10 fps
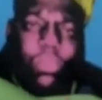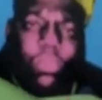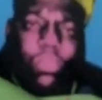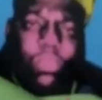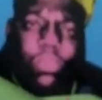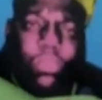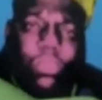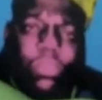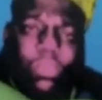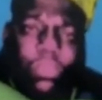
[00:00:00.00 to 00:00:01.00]

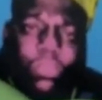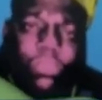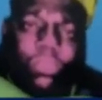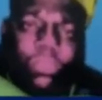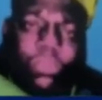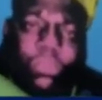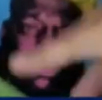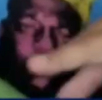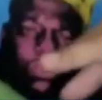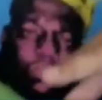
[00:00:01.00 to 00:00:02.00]

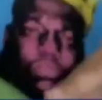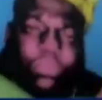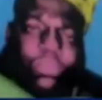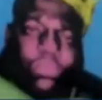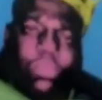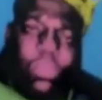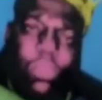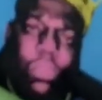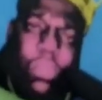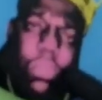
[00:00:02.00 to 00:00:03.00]

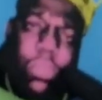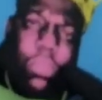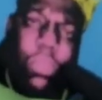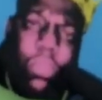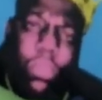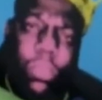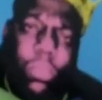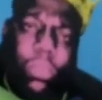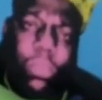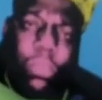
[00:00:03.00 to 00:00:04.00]

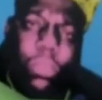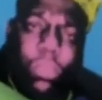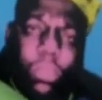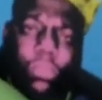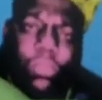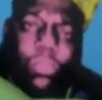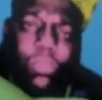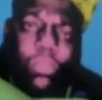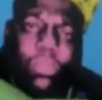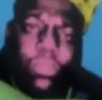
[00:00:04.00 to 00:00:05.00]

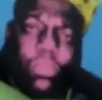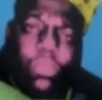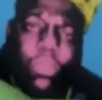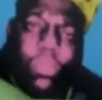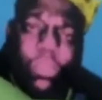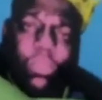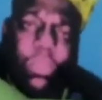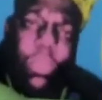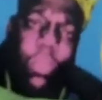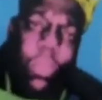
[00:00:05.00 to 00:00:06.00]

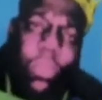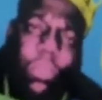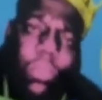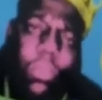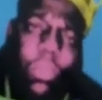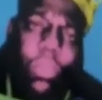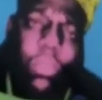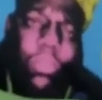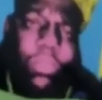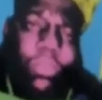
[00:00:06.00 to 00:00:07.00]

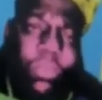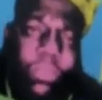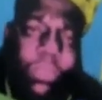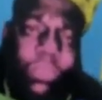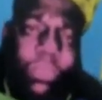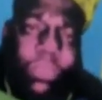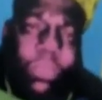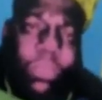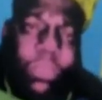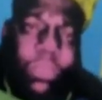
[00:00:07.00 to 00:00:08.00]
This person isn't speaking.